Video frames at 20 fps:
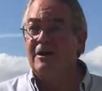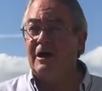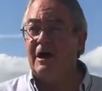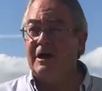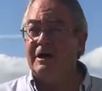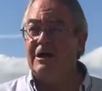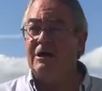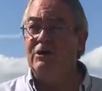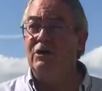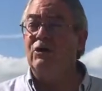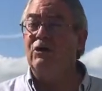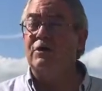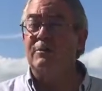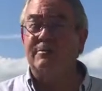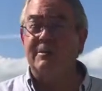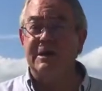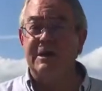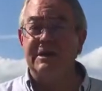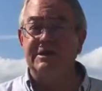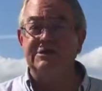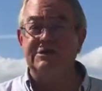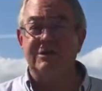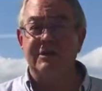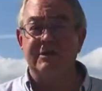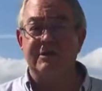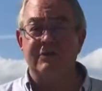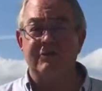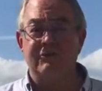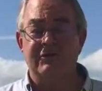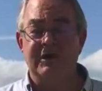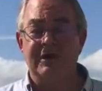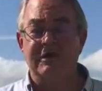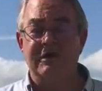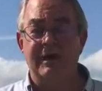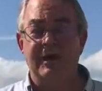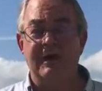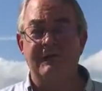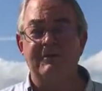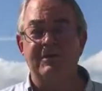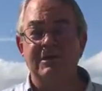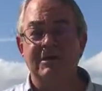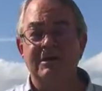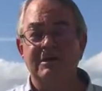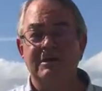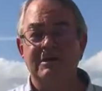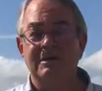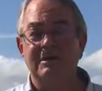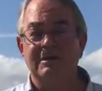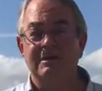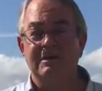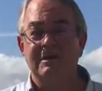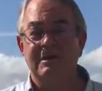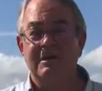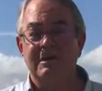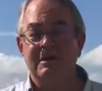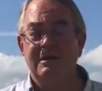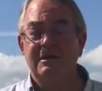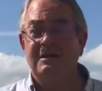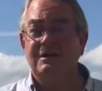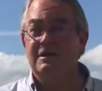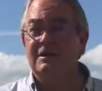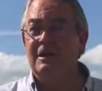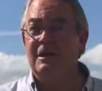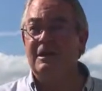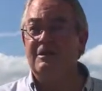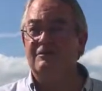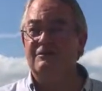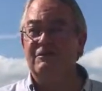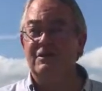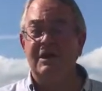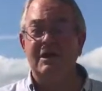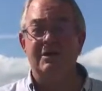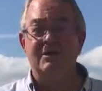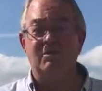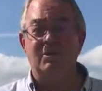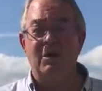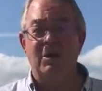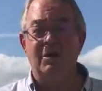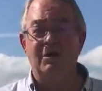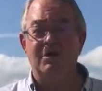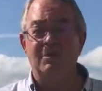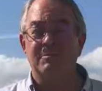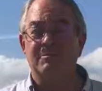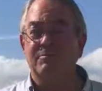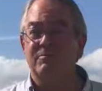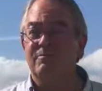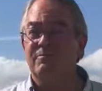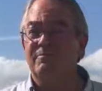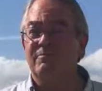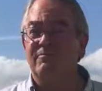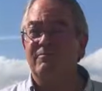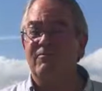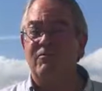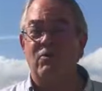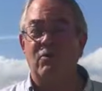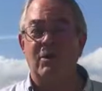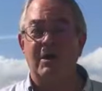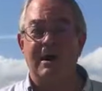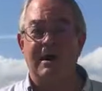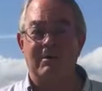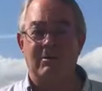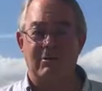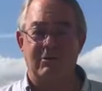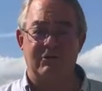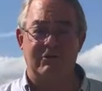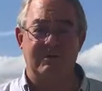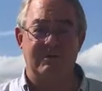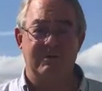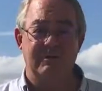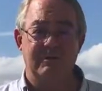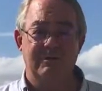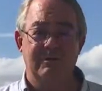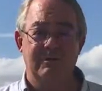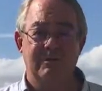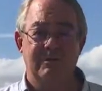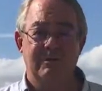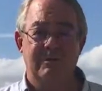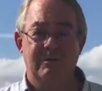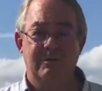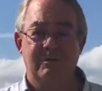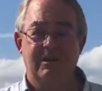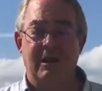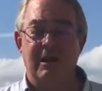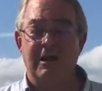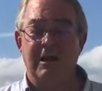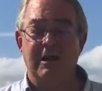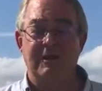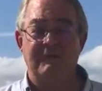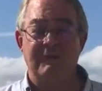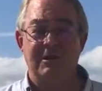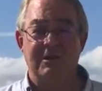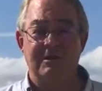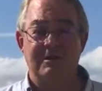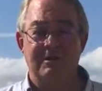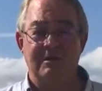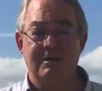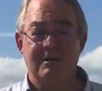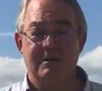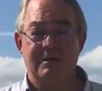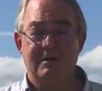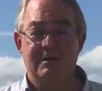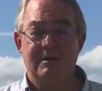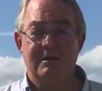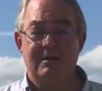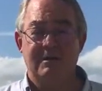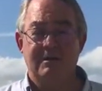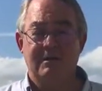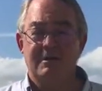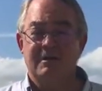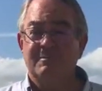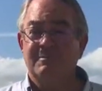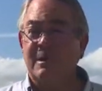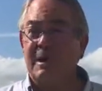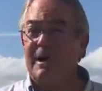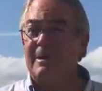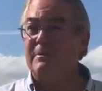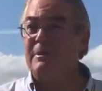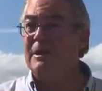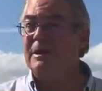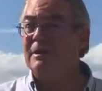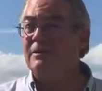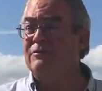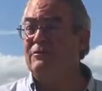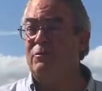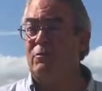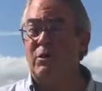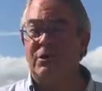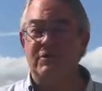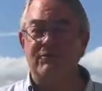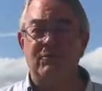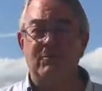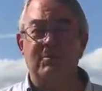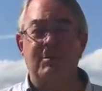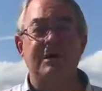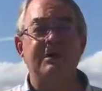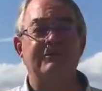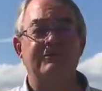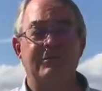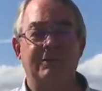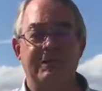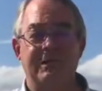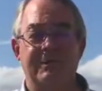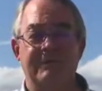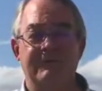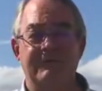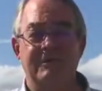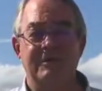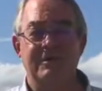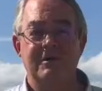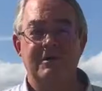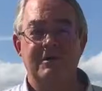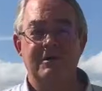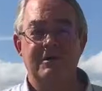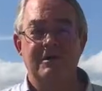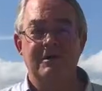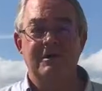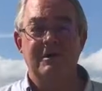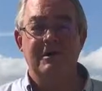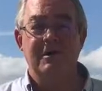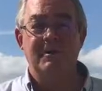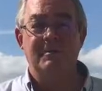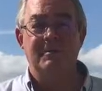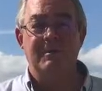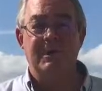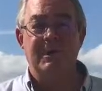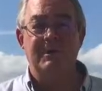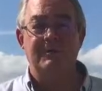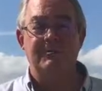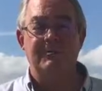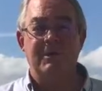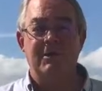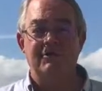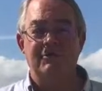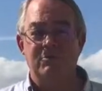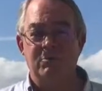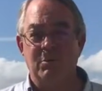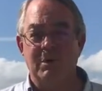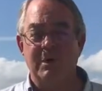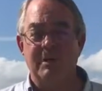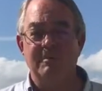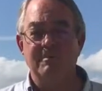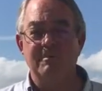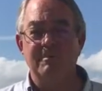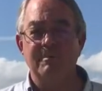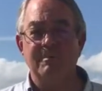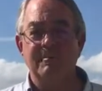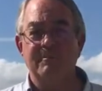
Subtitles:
I could go to the beach and go skin diving and stay in the water 4 hours. I love it. Miami is a wonderful place to live, but I swim,